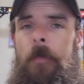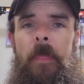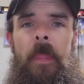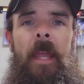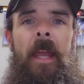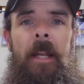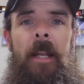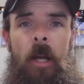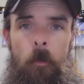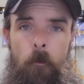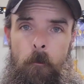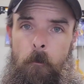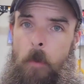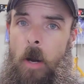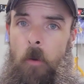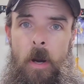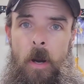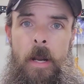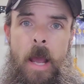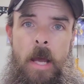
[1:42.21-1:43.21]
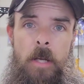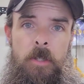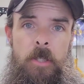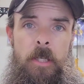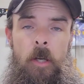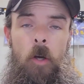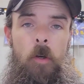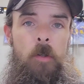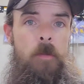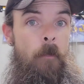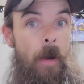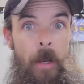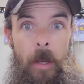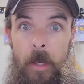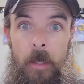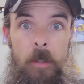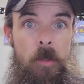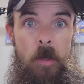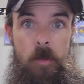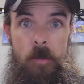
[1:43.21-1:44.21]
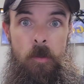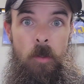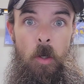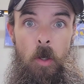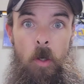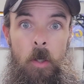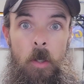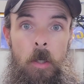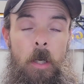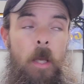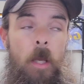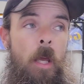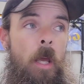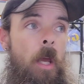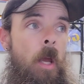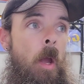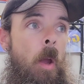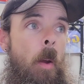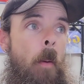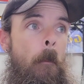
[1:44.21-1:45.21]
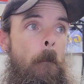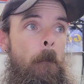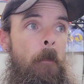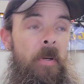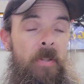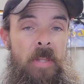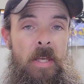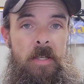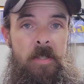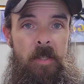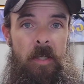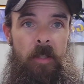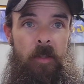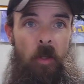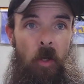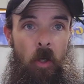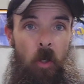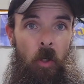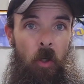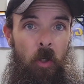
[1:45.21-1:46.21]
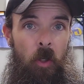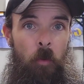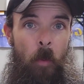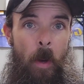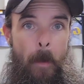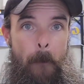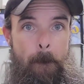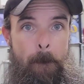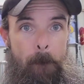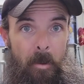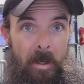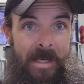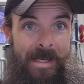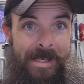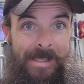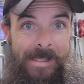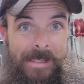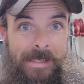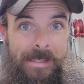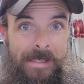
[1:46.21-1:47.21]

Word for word: And it, my right ass cheek hurts. My head doesn't hurt, but they said the hood went blink